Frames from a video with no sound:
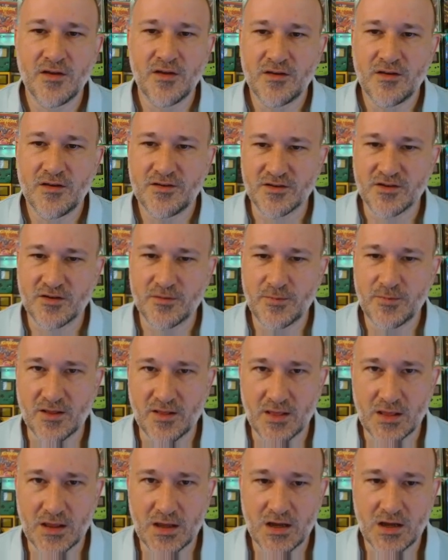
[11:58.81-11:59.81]
So it's going to be a
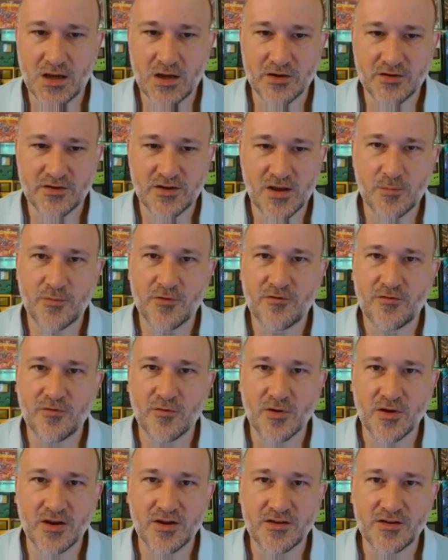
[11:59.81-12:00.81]
long time
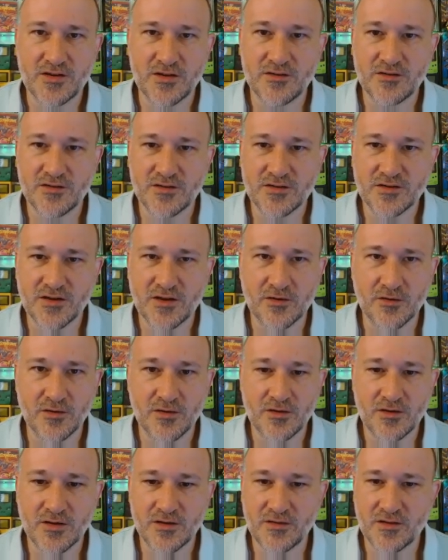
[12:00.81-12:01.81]
before I get to use this
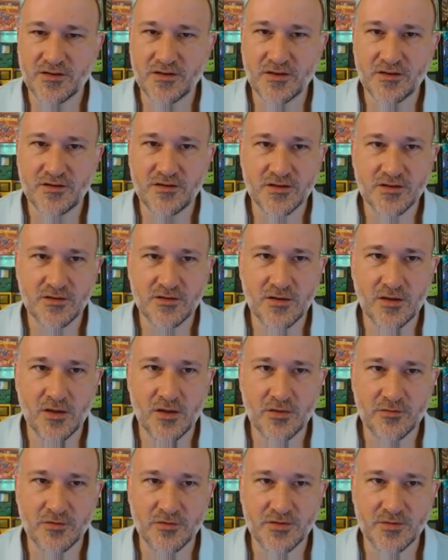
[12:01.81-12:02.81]
Kira, unless I just
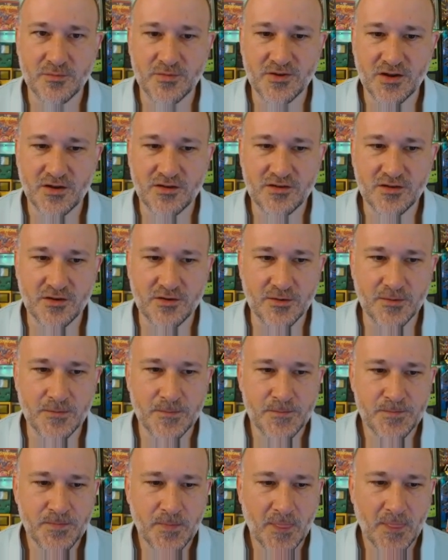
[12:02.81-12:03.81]
throw some sites on her.
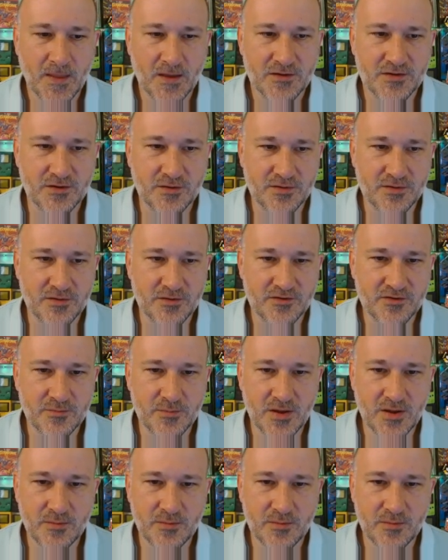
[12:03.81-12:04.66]
So I think she may